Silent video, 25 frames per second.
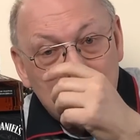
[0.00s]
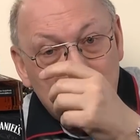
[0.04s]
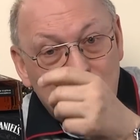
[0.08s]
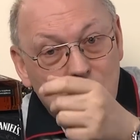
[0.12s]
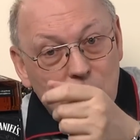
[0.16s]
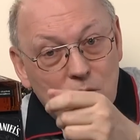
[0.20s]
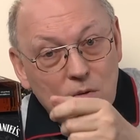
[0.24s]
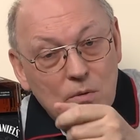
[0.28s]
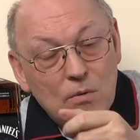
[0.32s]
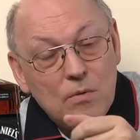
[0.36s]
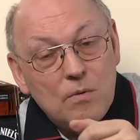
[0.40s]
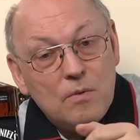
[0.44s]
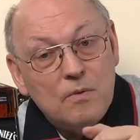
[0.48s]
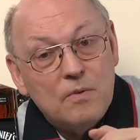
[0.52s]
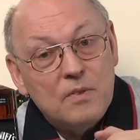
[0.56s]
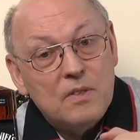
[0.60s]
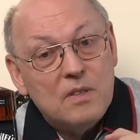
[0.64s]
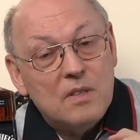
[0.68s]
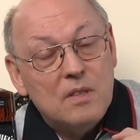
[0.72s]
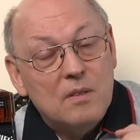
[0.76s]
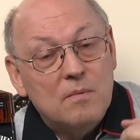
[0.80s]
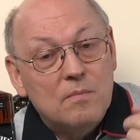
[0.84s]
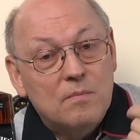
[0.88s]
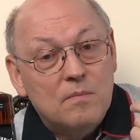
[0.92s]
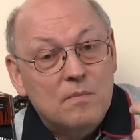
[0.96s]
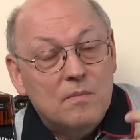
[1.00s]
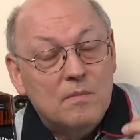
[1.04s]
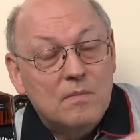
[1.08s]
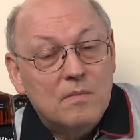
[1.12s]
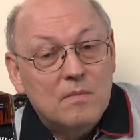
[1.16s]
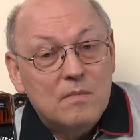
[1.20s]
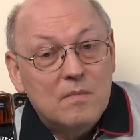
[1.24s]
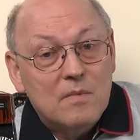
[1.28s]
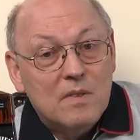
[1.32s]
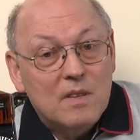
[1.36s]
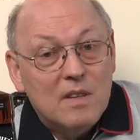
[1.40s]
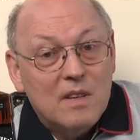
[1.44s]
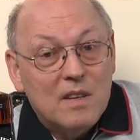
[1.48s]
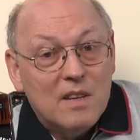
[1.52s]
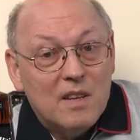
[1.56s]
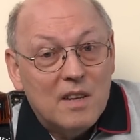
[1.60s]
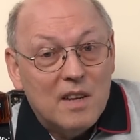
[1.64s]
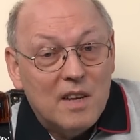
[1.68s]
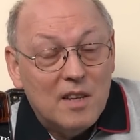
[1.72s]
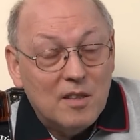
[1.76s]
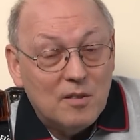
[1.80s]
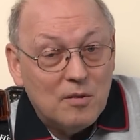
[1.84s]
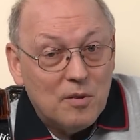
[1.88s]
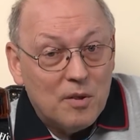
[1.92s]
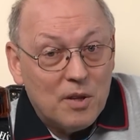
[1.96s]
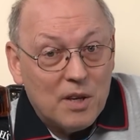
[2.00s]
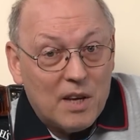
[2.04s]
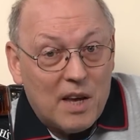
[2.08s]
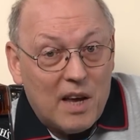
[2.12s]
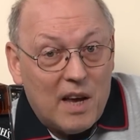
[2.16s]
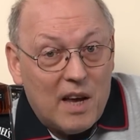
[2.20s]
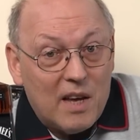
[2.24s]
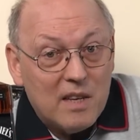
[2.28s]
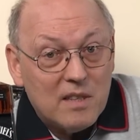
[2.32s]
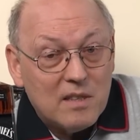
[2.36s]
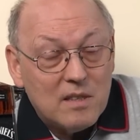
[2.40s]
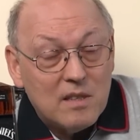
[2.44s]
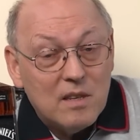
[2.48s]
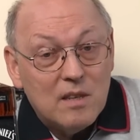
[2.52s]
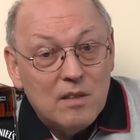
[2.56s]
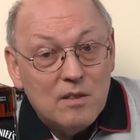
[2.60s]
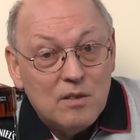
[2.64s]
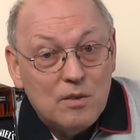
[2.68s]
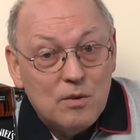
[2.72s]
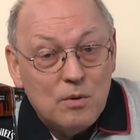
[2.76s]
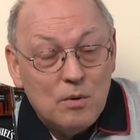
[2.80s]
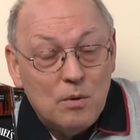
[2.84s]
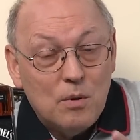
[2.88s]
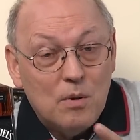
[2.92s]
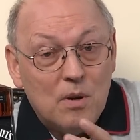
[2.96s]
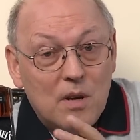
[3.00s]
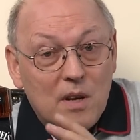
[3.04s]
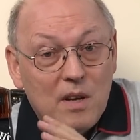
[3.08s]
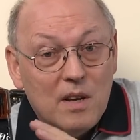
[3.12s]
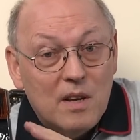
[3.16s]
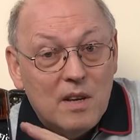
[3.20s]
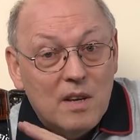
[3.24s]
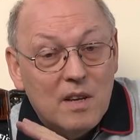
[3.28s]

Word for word: grooves into the cask to